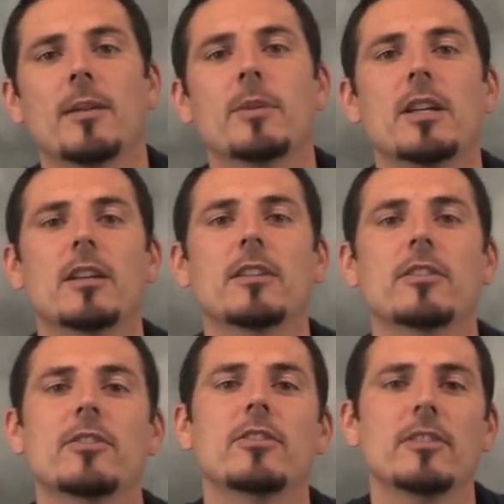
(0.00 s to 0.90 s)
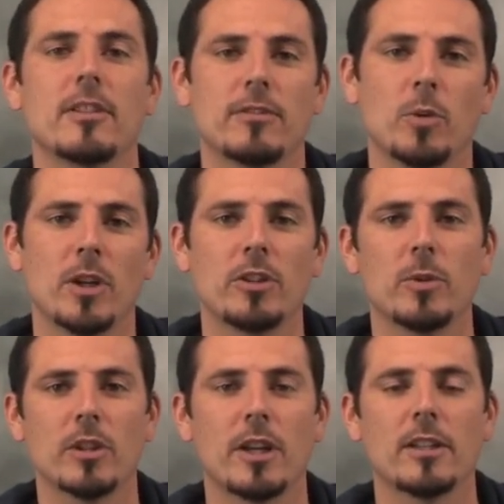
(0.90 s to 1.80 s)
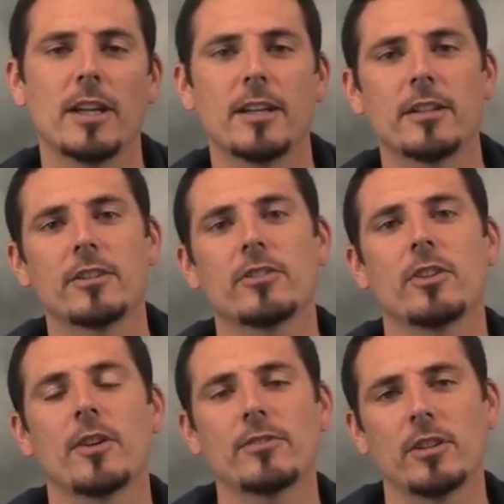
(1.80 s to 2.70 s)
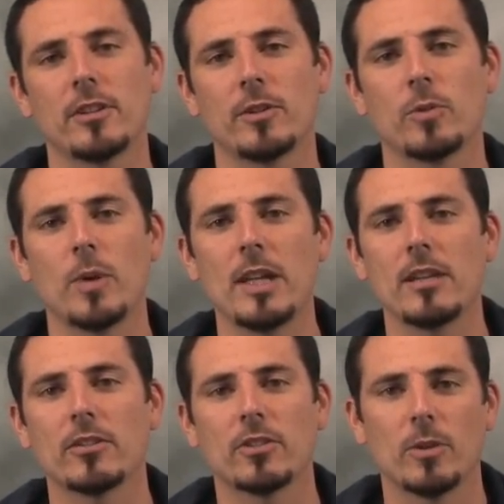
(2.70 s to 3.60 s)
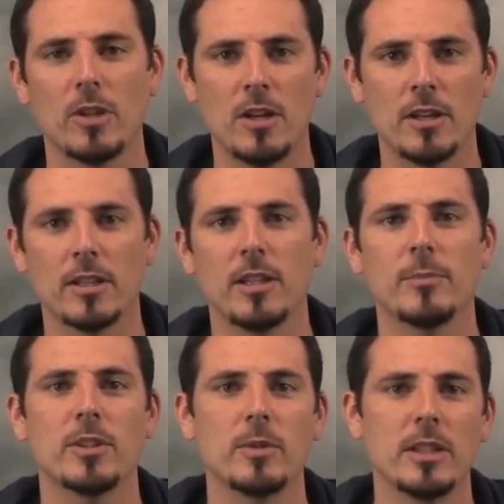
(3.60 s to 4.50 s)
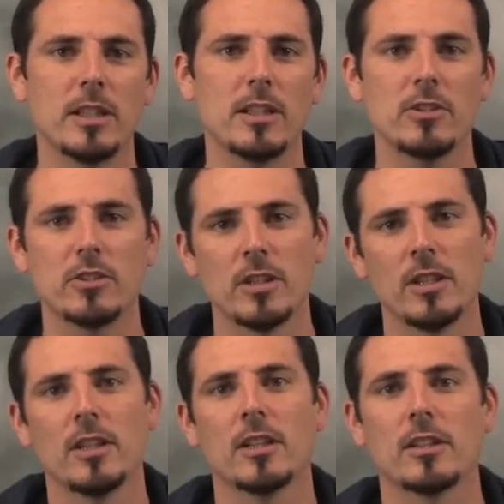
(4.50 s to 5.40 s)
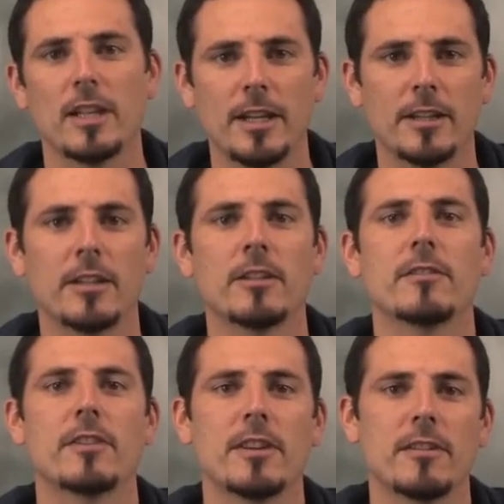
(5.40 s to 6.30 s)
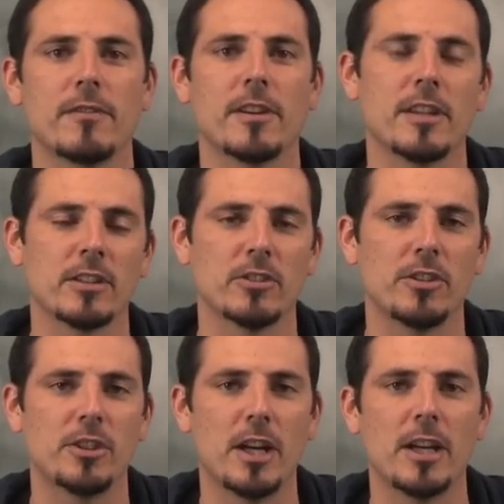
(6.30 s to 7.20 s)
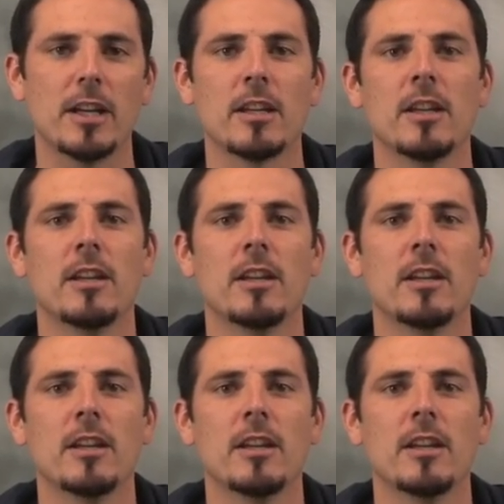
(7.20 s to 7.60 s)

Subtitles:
because if you want to do a lot of layers, you don't have to wait so long in between each layer for things to dry.